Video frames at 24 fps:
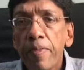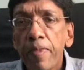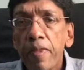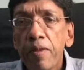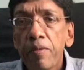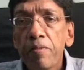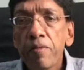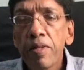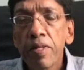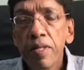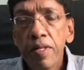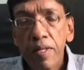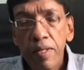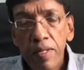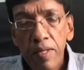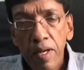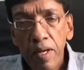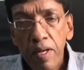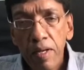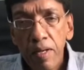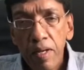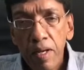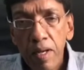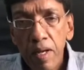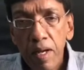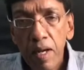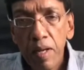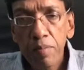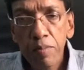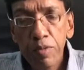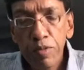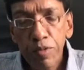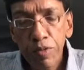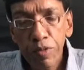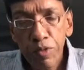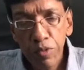Well, I'm
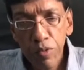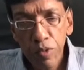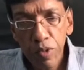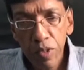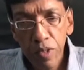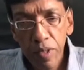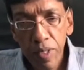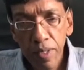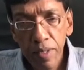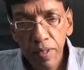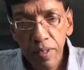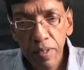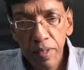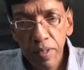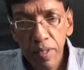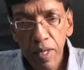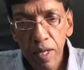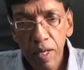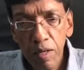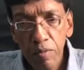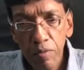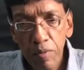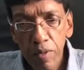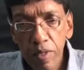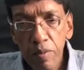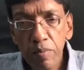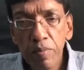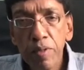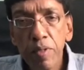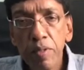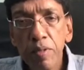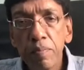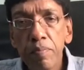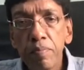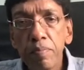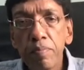sure that there will
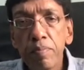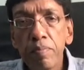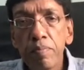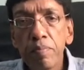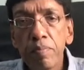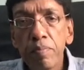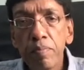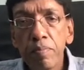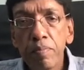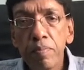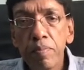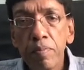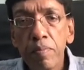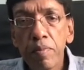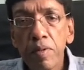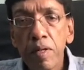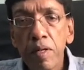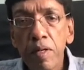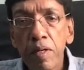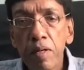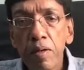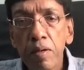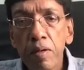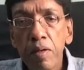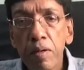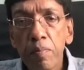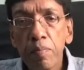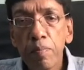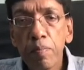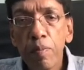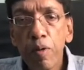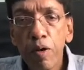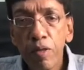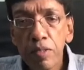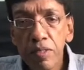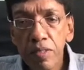be a
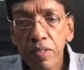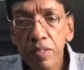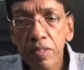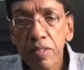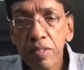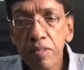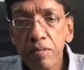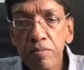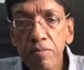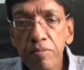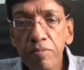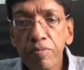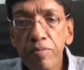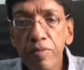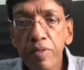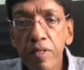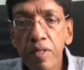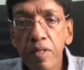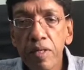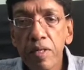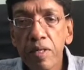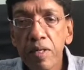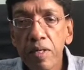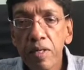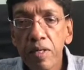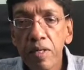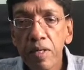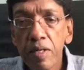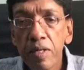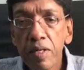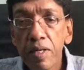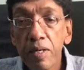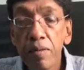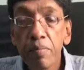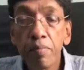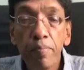positive
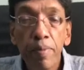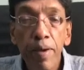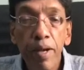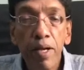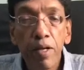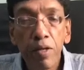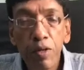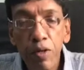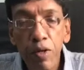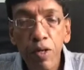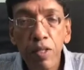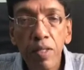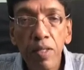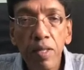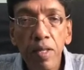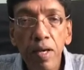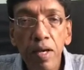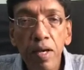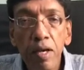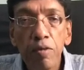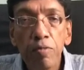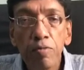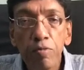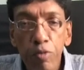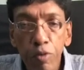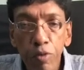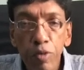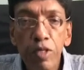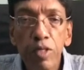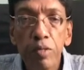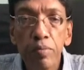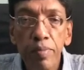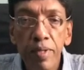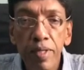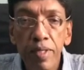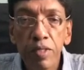impact on their
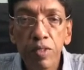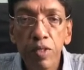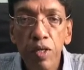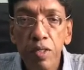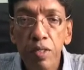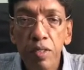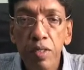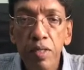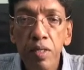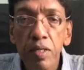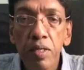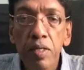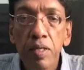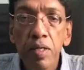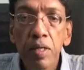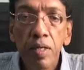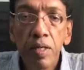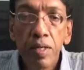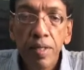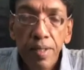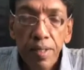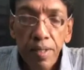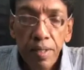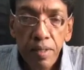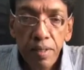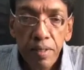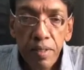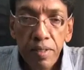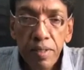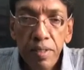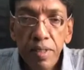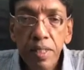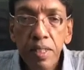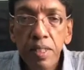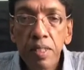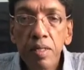voter base, on the
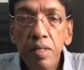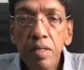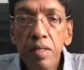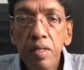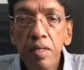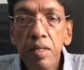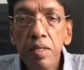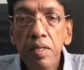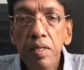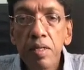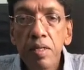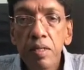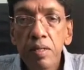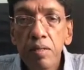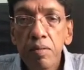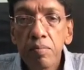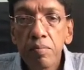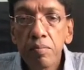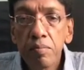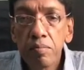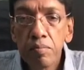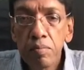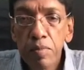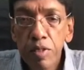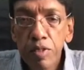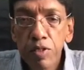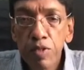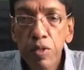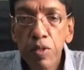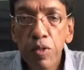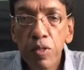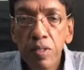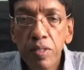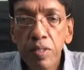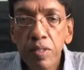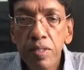Sinhala
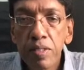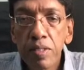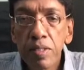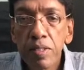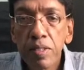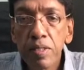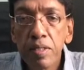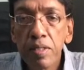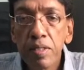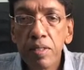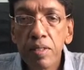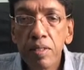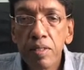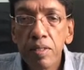majority